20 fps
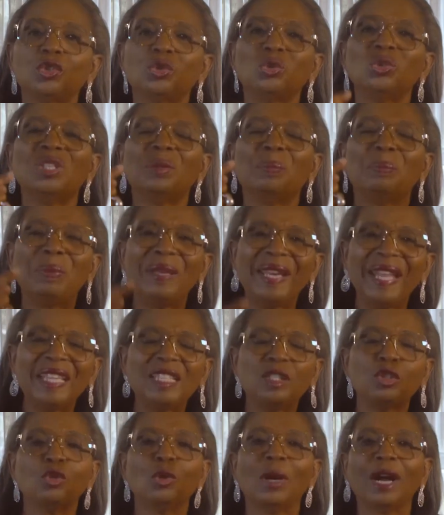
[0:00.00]
to the
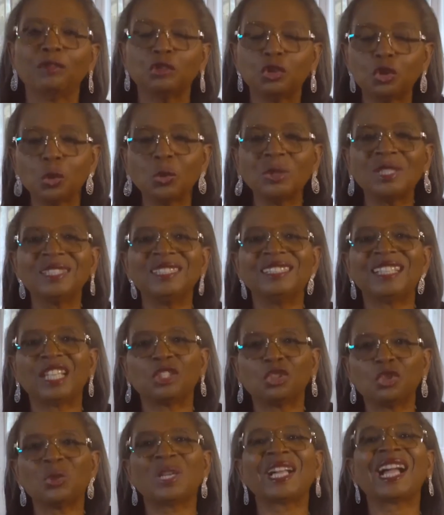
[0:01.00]
place you have chosen
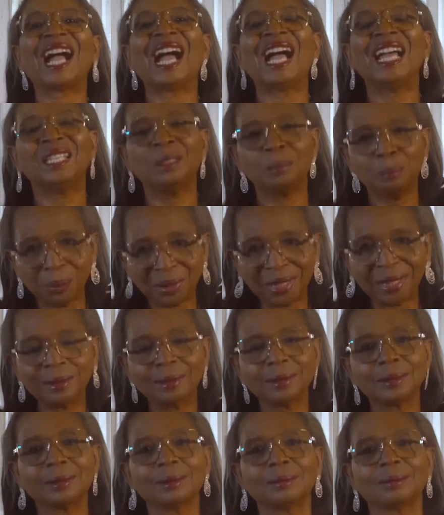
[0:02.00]
that you can be.
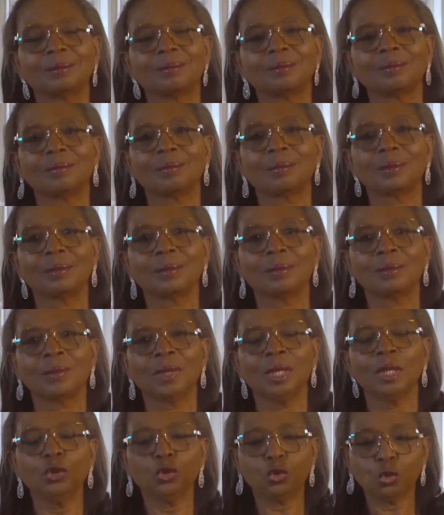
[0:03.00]

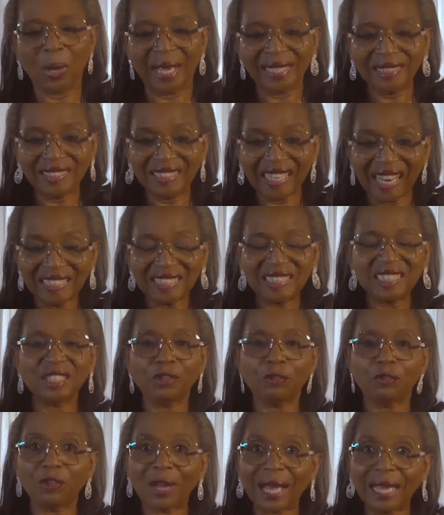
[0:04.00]
To
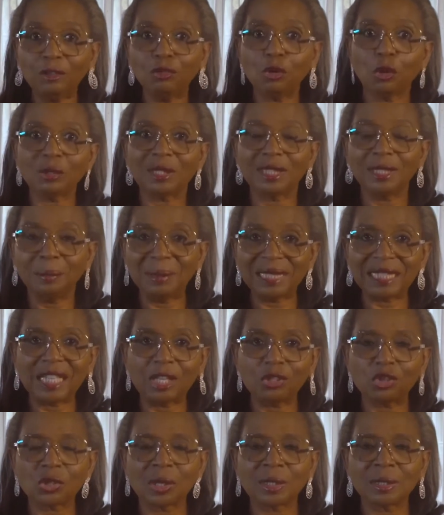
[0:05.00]
identify those
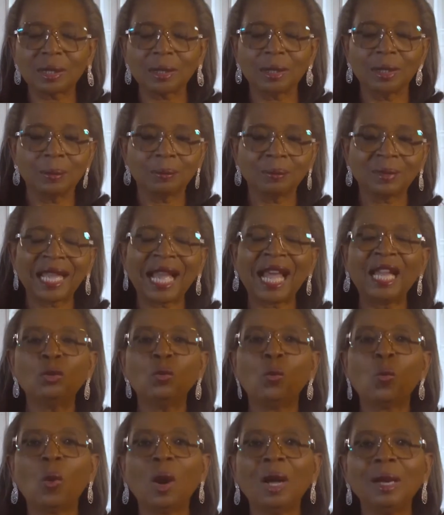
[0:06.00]
limitations
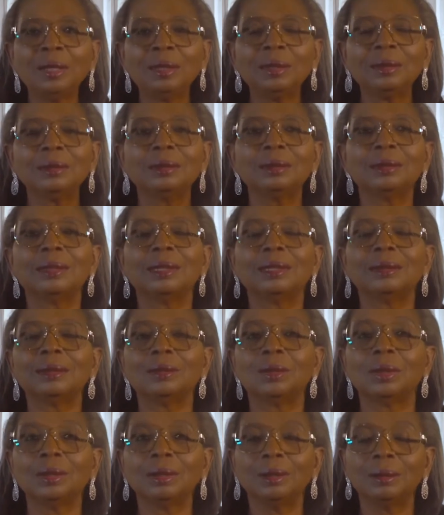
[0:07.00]
and one
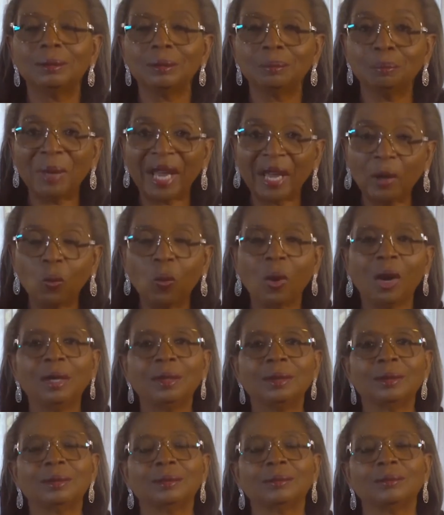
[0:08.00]
by
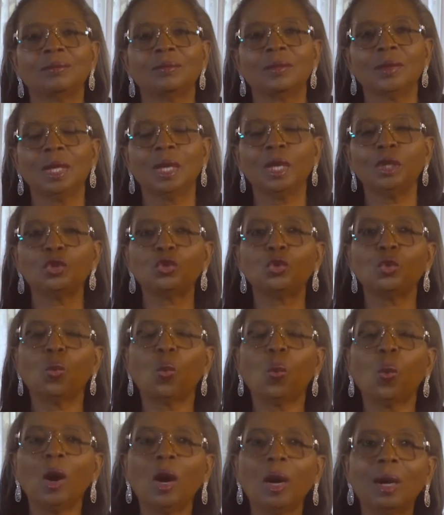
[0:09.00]
one, to
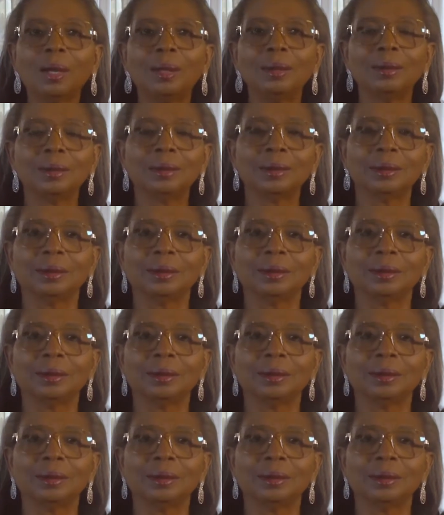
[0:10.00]
work